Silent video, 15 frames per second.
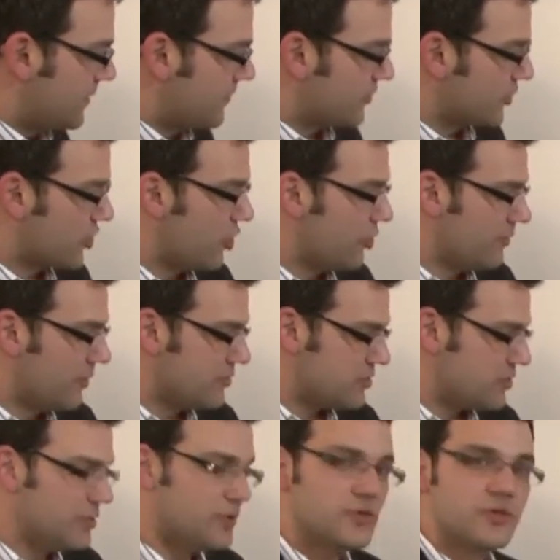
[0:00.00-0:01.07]
The Kobo
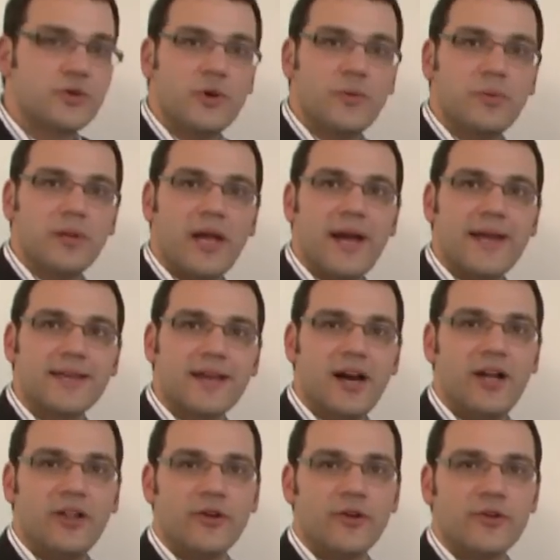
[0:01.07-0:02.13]
is used to apply
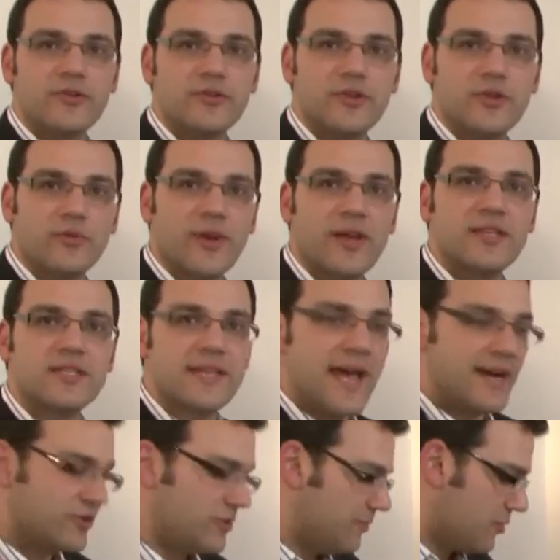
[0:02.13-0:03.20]
color to the raised
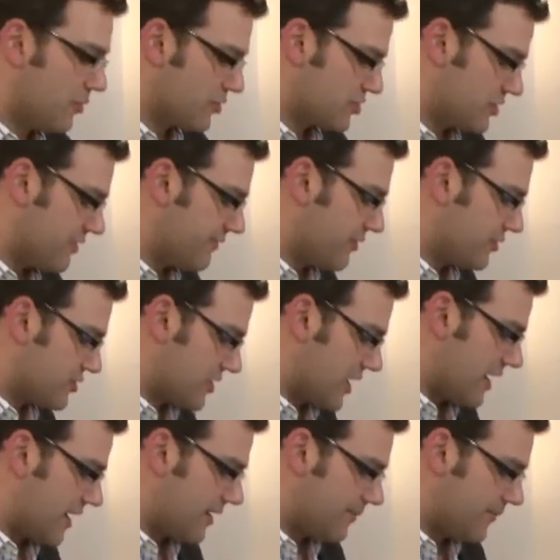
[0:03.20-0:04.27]
tactile portion of your
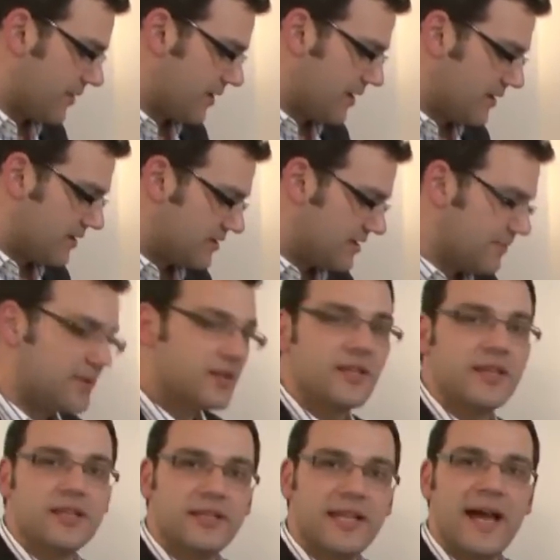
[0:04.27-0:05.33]
sign,
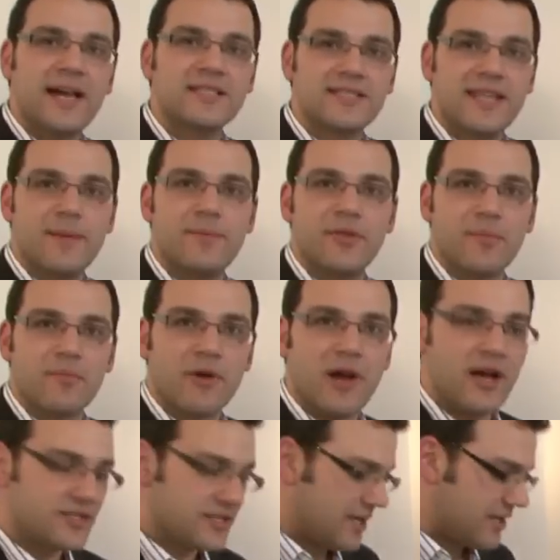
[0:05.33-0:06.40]
typically the last step in the
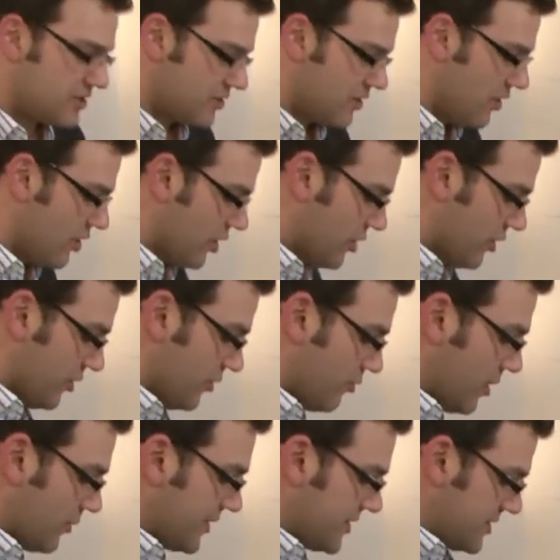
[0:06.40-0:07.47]
process.
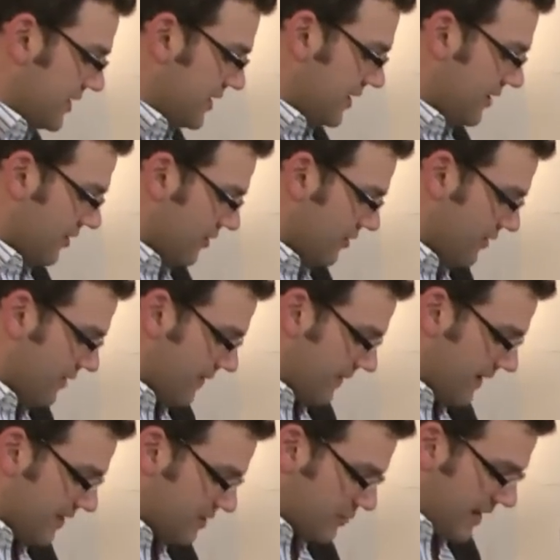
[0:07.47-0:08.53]
What we see here
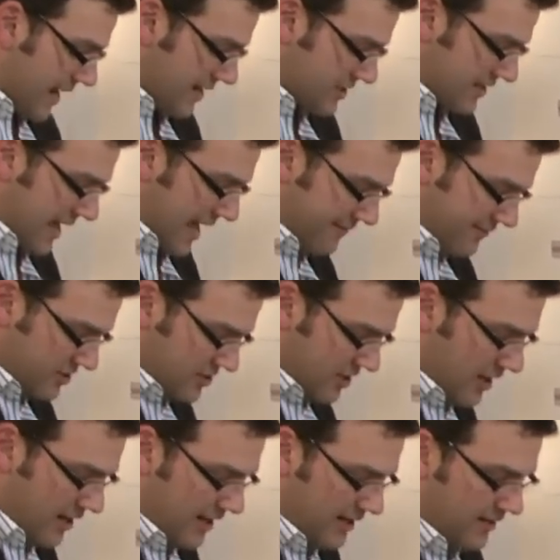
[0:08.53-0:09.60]
is we actually have a
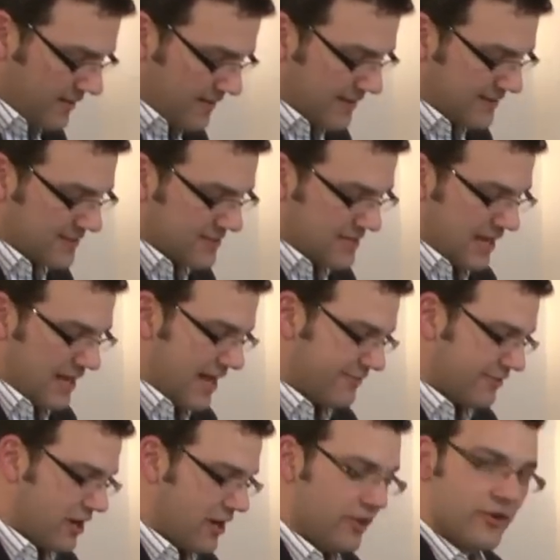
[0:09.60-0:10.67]
sign that does not
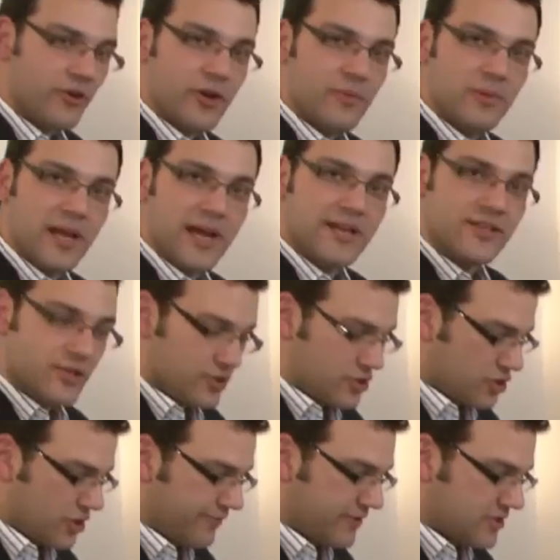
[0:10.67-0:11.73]
have color applied to the
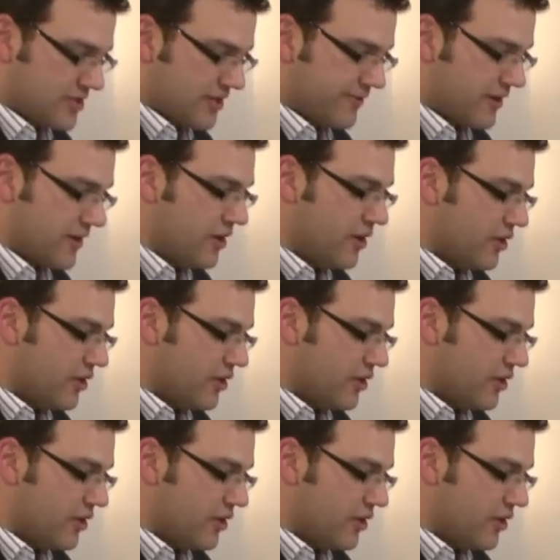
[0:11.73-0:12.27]
surface of it.